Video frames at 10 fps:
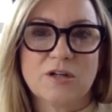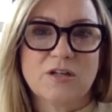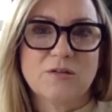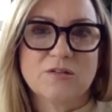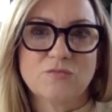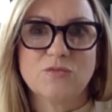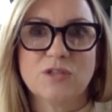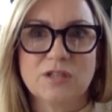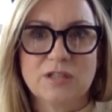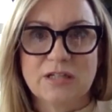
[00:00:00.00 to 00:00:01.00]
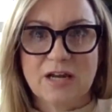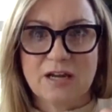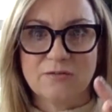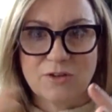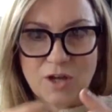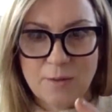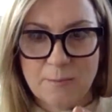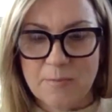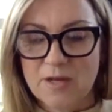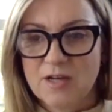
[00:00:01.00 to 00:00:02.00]
It's really kind of
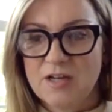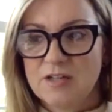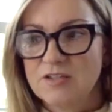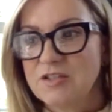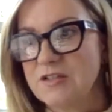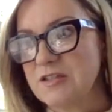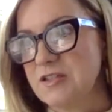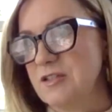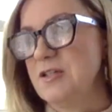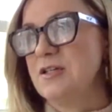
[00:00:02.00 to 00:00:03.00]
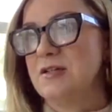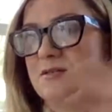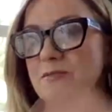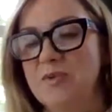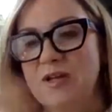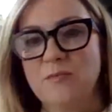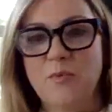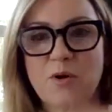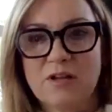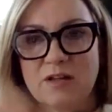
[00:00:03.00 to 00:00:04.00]
come to this big
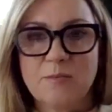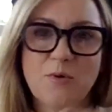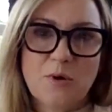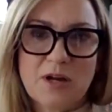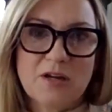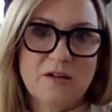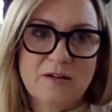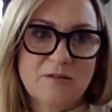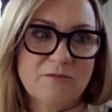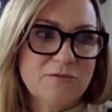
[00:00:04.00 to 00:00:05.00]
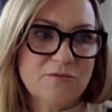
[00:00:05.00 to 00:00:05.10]
boiling point of,